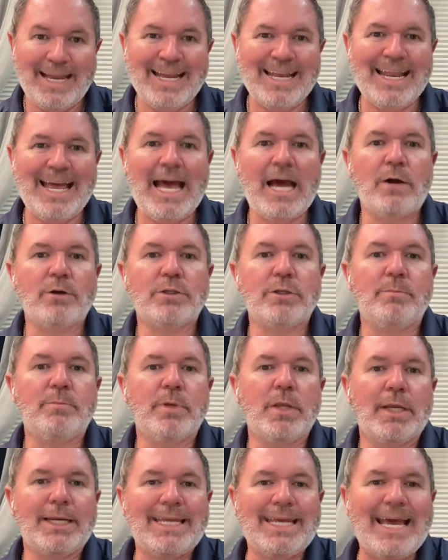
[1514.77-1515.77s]
and how to
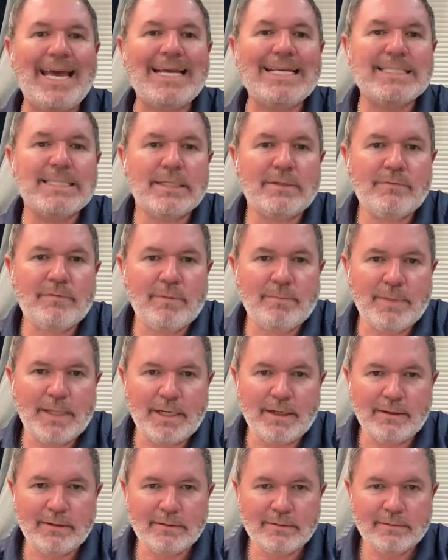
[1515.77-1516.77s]
bloody exit from
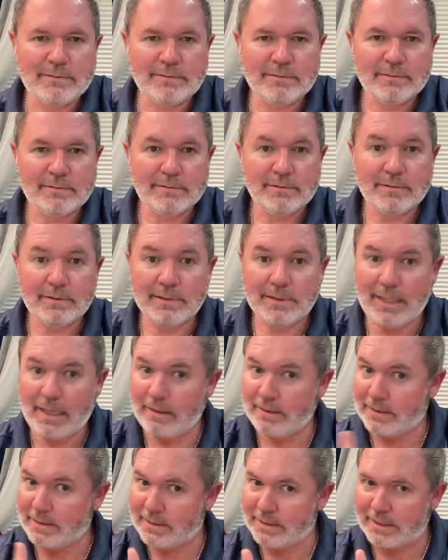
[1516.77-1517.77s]
there.
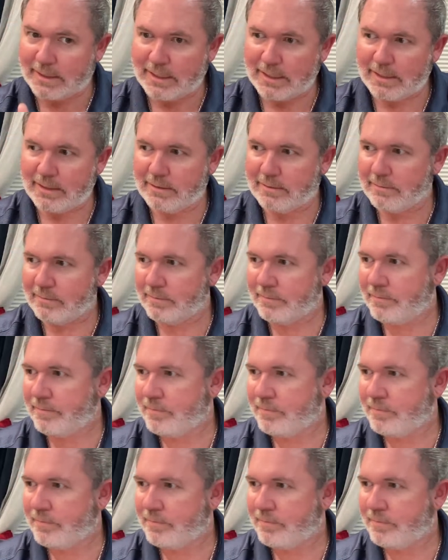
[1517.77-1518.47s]
That's the key.